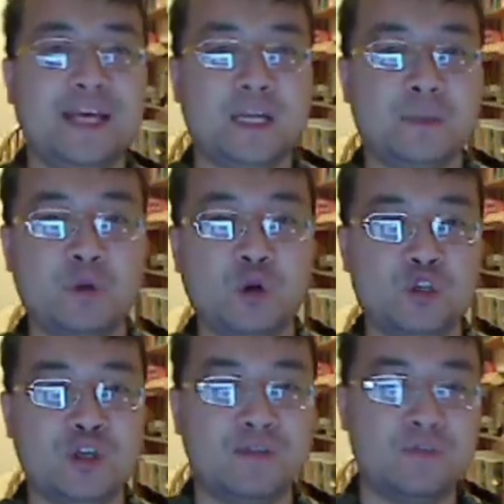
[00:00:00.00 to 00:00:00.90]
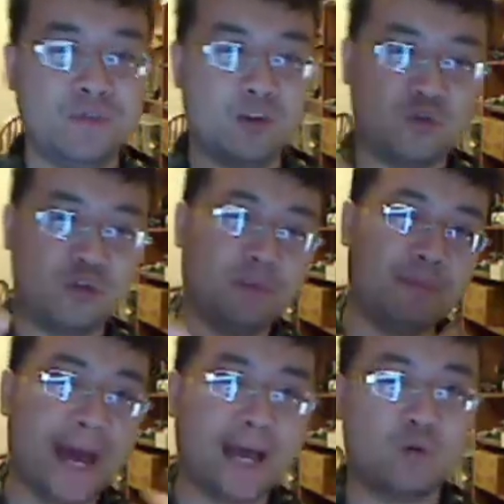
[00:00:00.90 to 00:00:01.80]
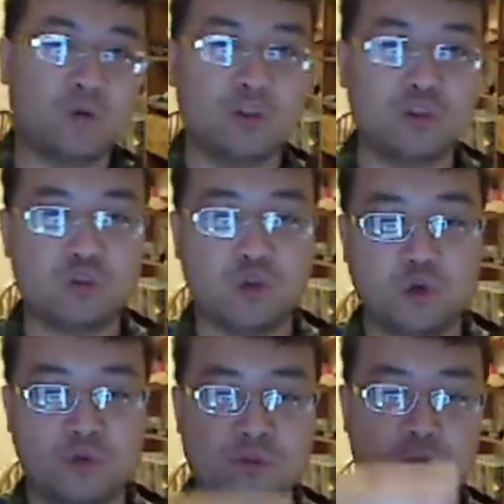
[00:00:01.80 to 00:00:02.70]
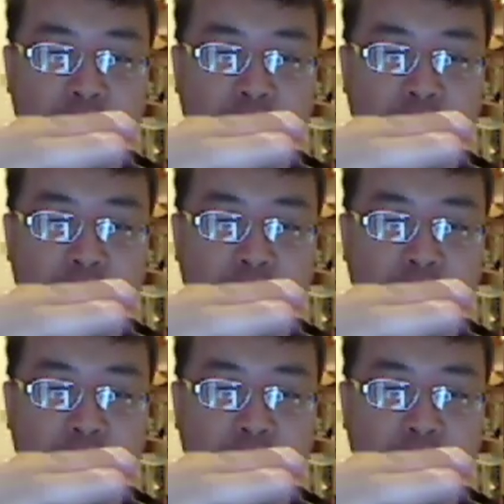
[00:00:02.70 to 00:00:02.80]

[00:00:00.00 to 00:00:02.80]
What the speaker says: and approach it from these sorts of macro controls,